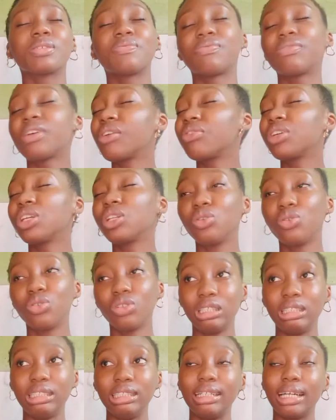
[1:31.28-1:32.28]
very
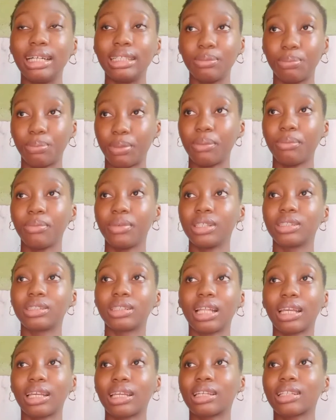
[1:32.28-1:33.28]
lonely in that department.
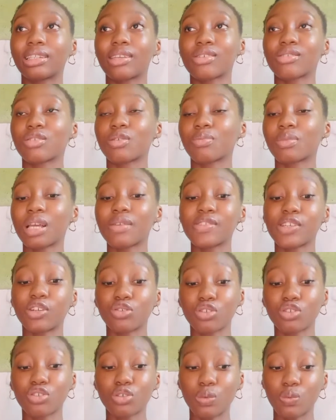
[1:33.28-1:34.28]
Like, there sometimes I'll
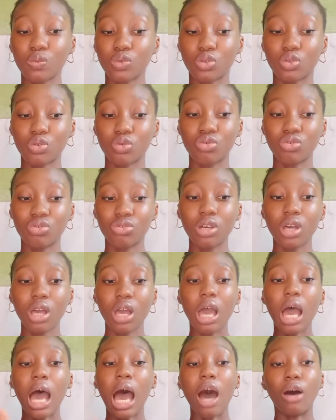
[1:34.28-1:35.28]
just come to school,
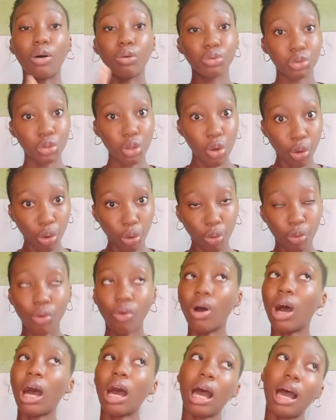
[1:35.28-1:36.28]
I'll talk,
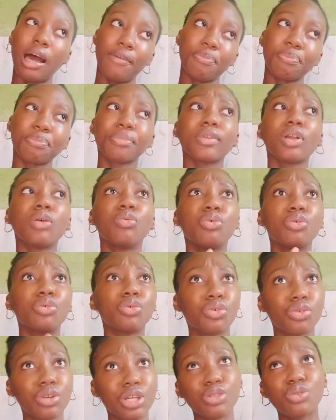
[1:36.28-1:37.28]
we'll
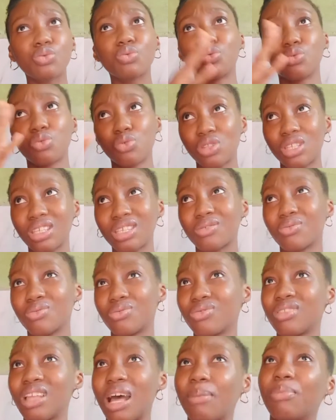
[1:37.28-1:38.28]
greet, we'll do this, we'll
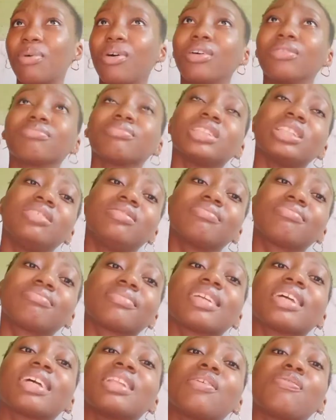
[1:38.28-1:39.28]
do that. But
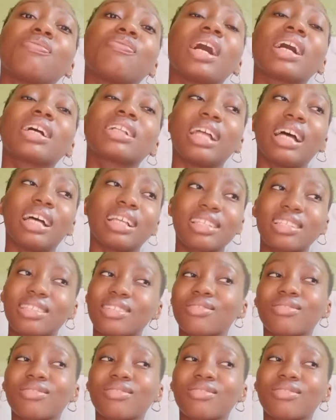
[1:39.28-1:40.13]
the fact that